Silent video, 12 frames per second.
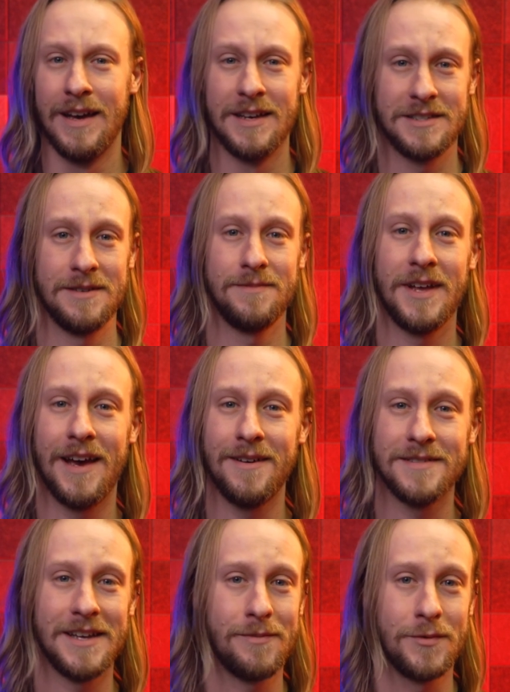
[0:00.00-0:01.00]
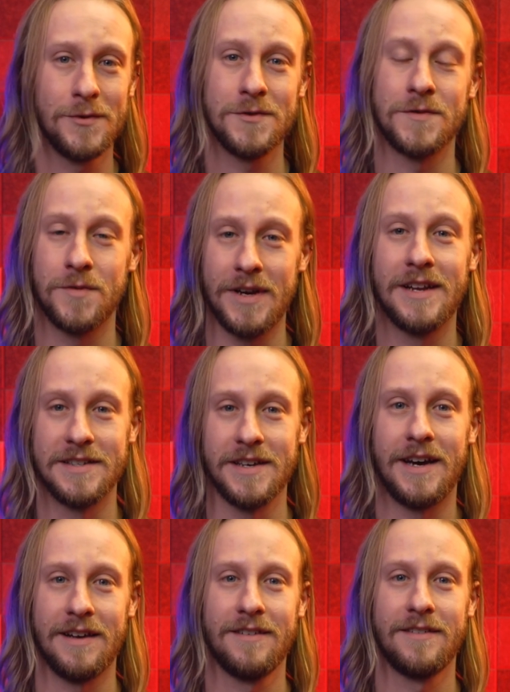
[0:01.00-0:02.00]
Sometimes that bruised reed is
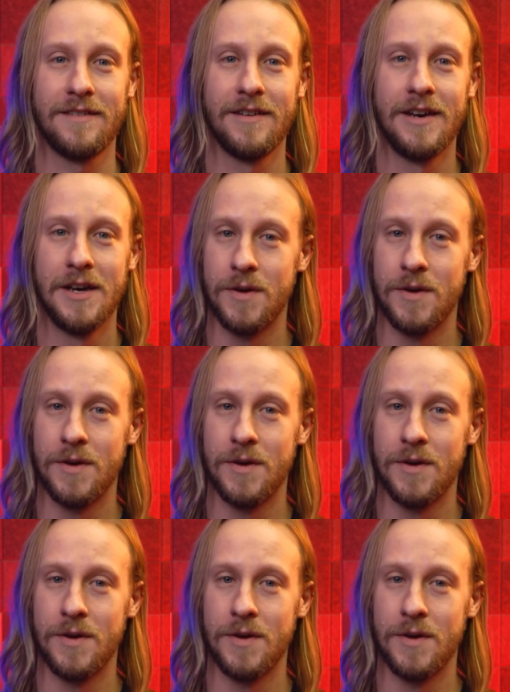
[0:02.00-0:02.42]
us.